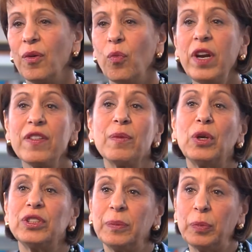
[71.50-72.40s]
One of the
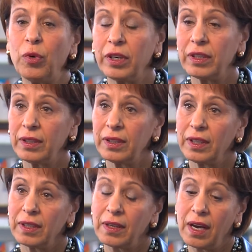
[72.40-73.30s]
most important
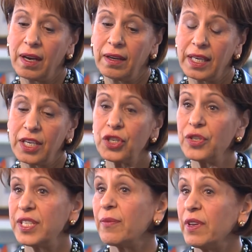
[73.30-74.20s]
issues
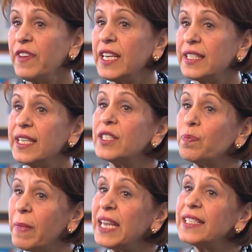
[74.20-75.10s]
that we face is
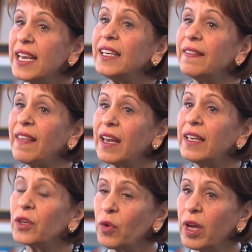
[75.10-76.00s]
maintaining that
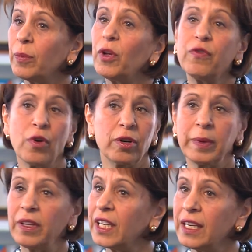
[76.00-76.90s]
incredible
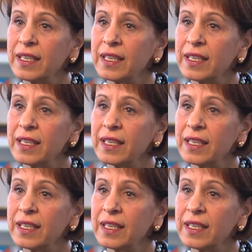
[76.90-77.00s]
affordability and